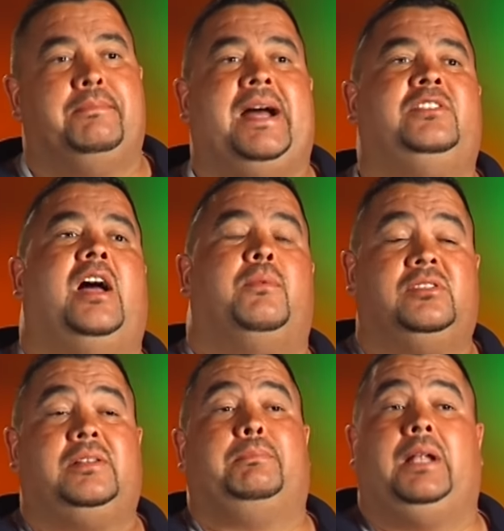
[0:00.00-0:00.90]
then my job
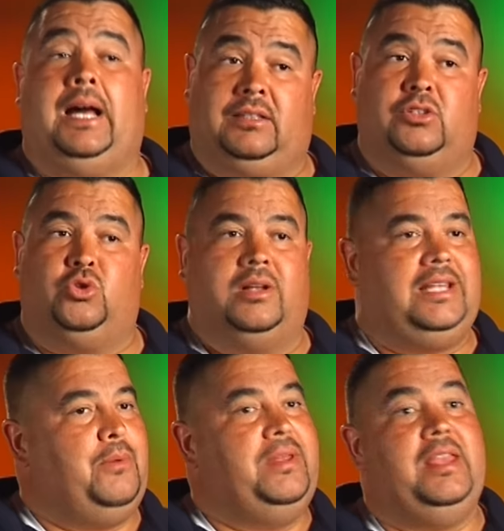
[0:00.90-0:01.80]
was to block the truck,
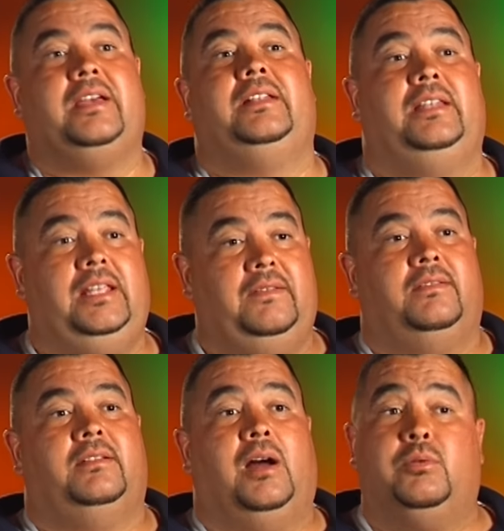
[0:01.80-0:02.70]
that way they couldn't leave.
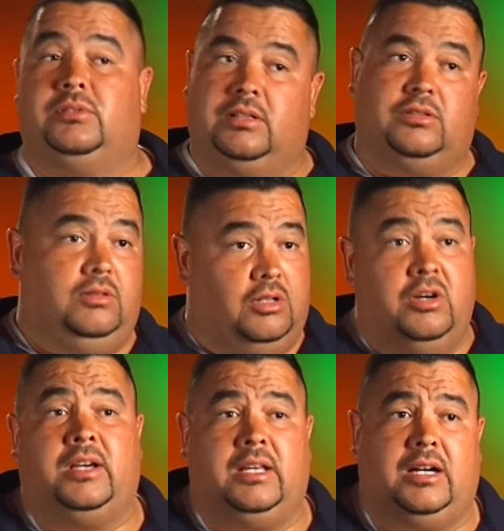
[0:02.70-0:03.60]
I was gonna, you know,
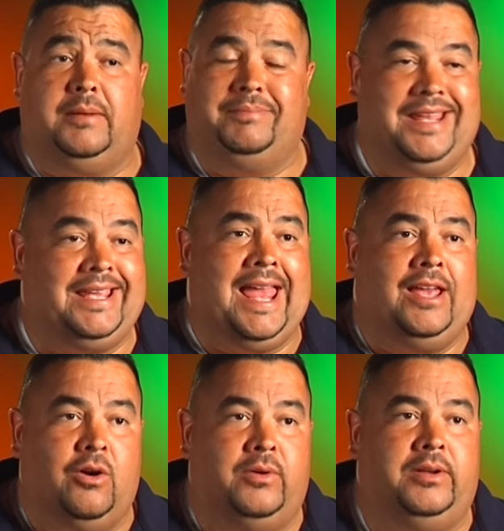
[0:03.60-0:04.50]
hook it up, they
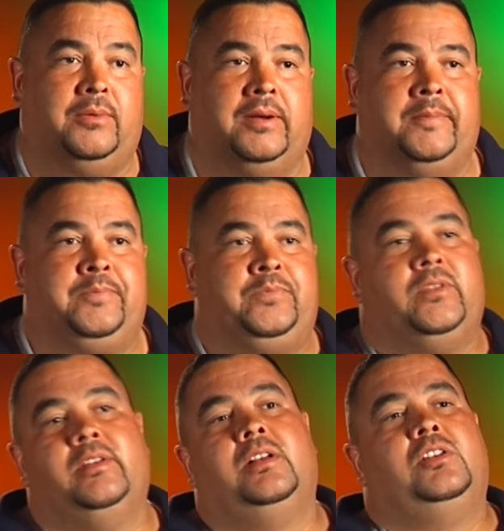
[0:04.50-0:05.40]
can't go anywhere.
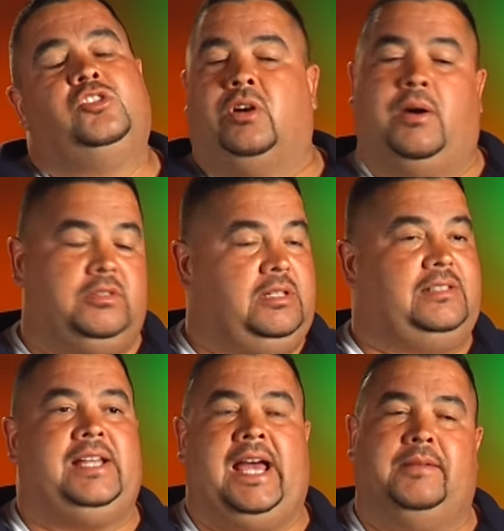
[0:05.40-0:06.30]
So I was
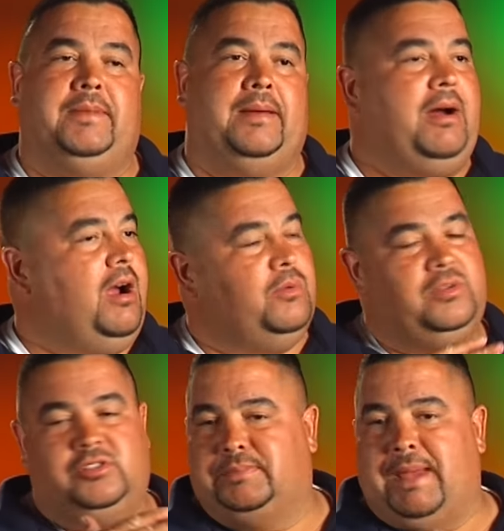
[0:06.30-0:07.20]
excited, man, my heart
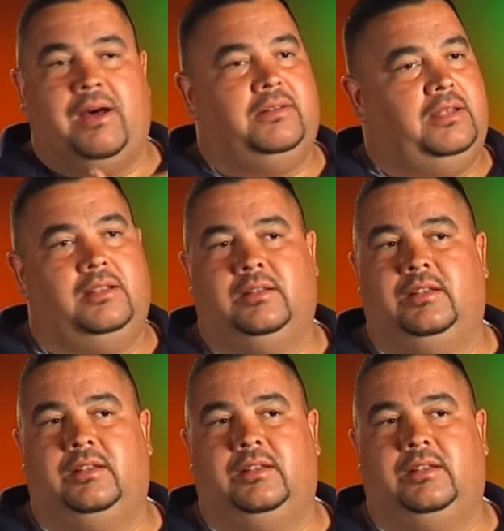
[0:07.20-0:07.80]
was just pounding.